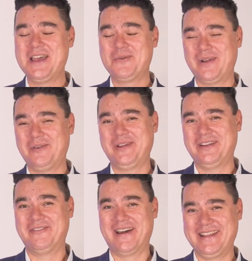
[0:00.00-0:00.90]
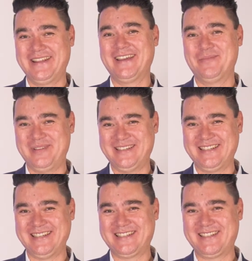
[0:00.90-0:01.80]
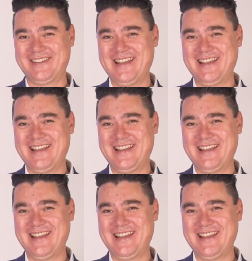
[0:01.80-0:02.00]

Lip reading: when we are running a business.